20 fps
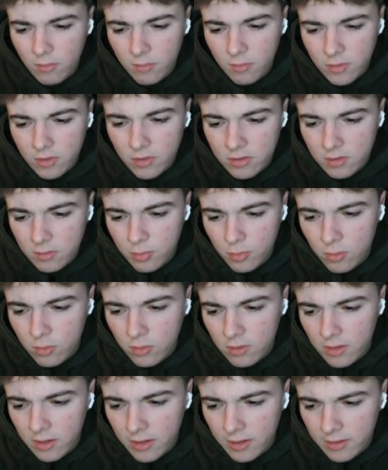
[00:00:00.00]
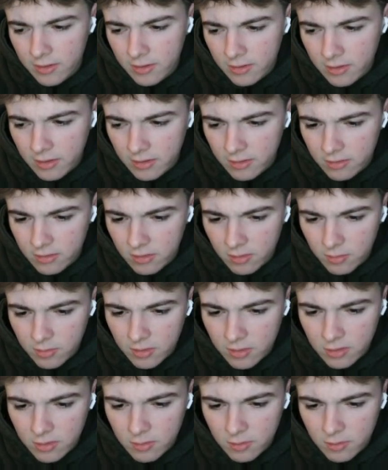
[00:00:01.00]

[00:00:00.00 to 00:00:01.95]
The support line is going to be this